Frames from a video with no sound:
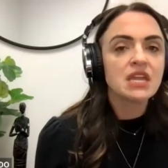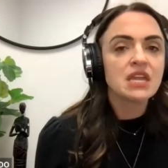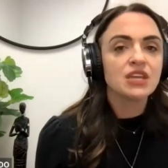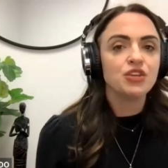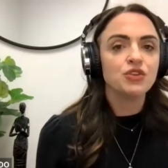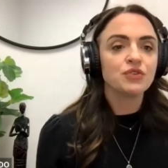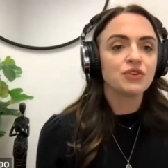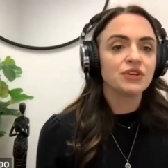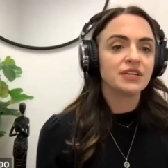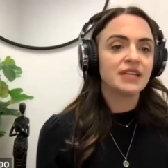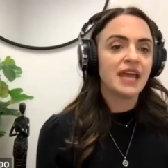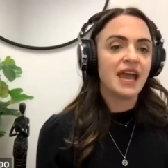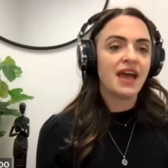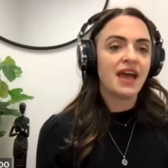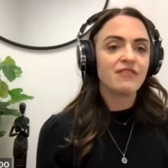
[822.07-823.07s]
You could
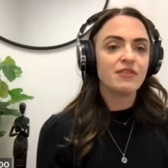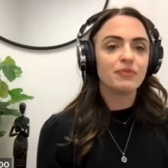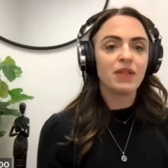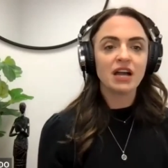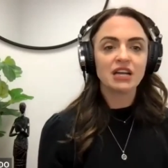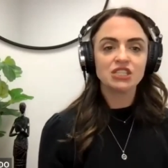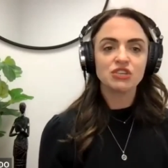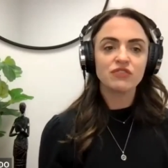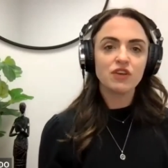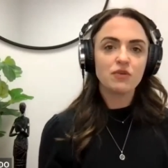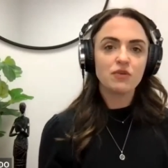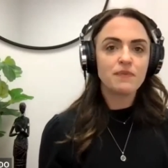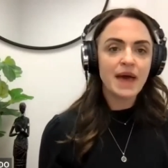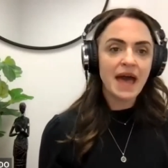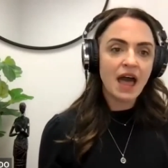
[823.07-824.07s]
have a blockage of
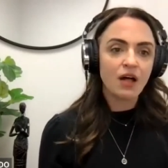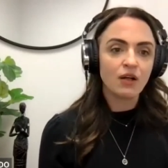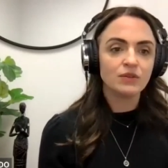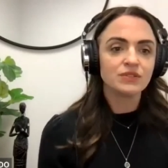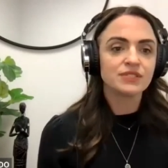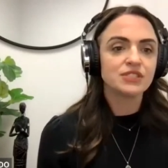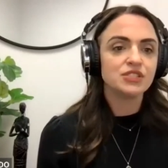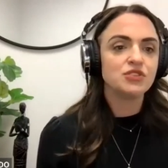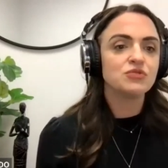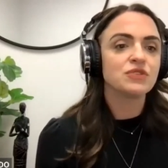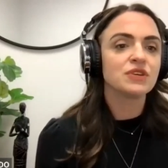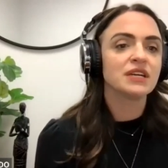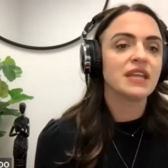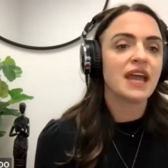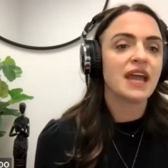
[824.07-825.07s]
your bowels. You
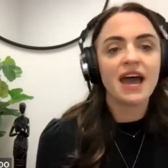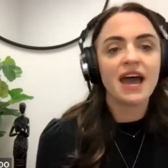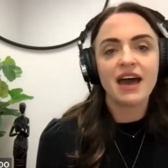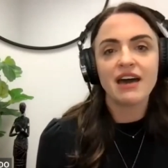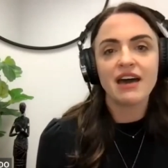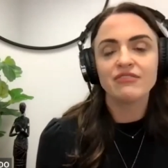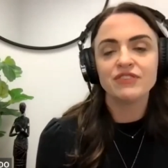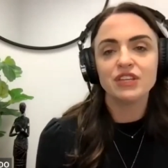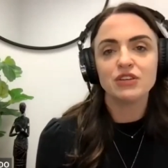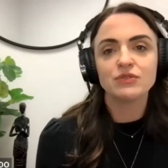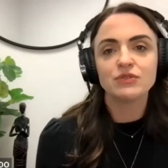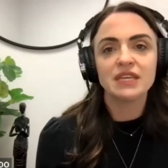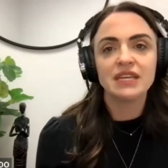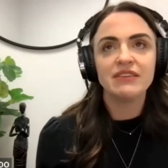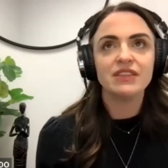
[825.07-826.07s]
could have,
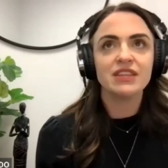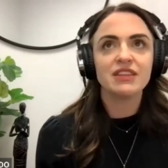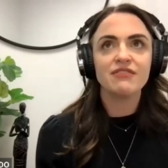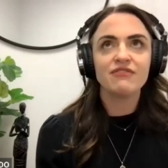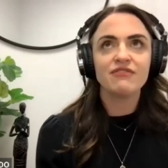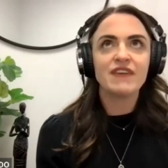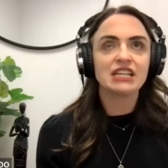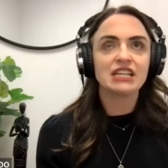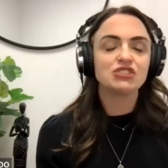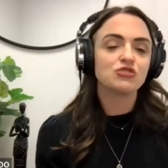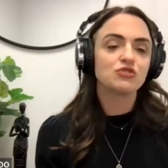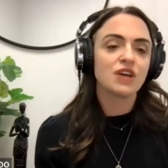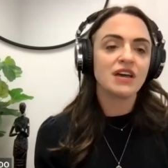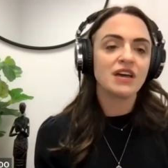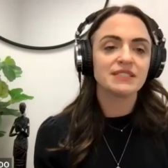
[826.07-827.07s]
even the vaginal
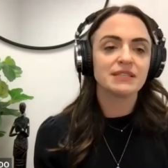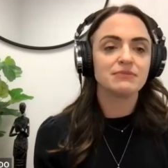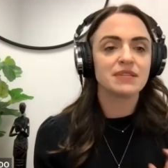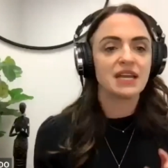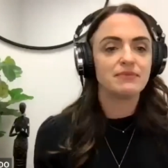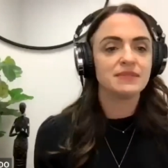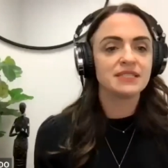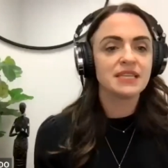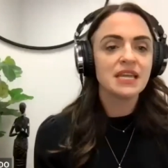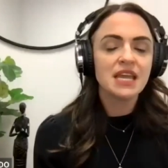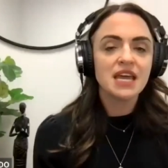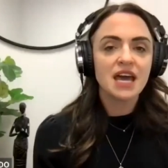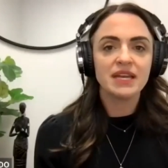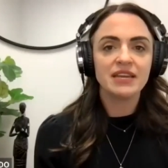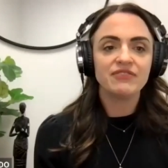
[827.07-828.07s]
cuff. Sometimes
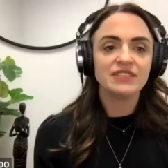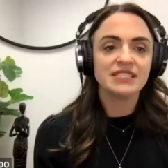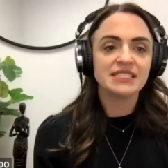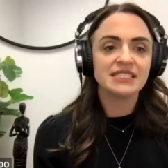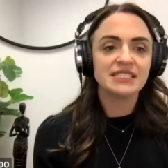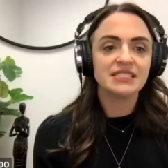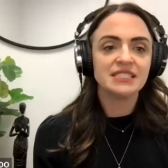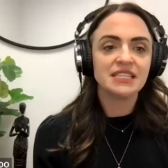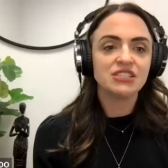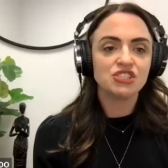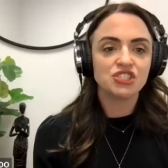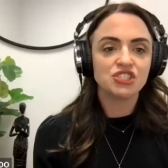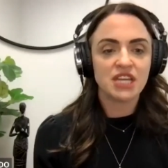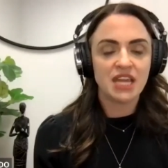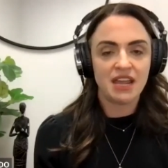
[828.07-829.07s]
if a
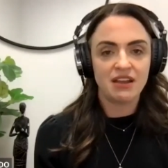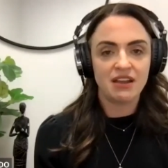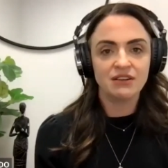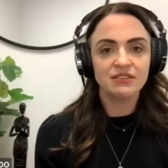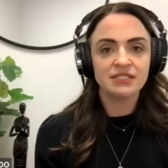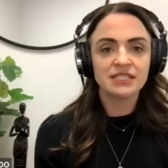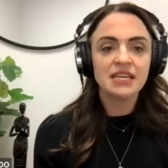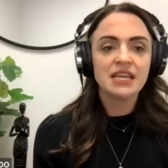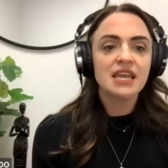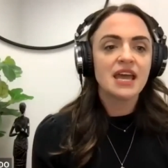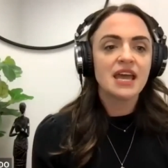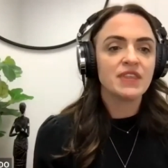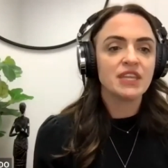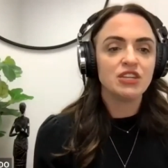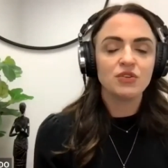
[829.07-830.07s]
stitch tears,
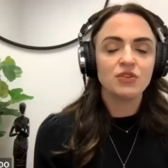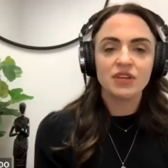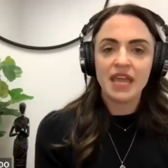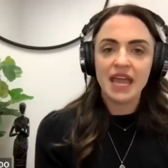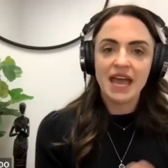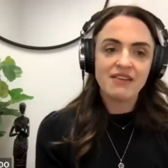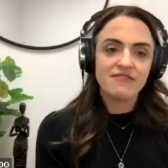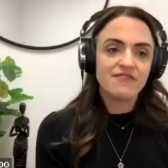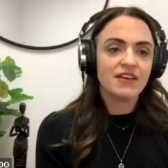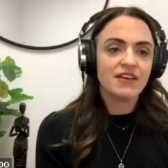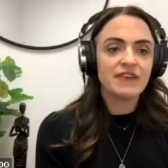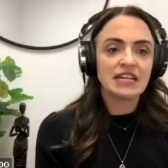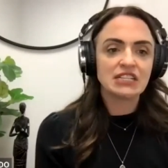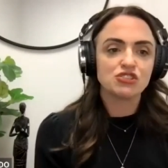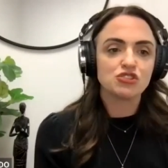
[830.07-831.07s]
then you could have
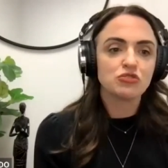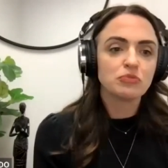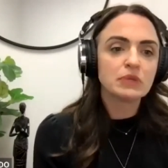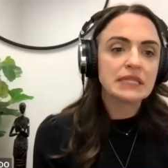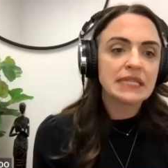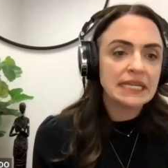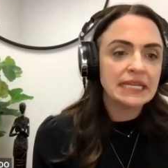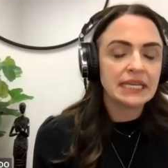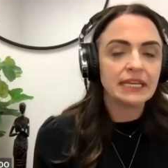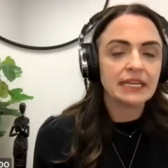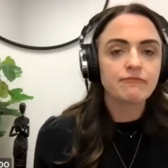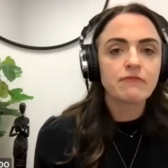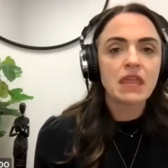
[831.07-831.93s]
vaginal bleeding.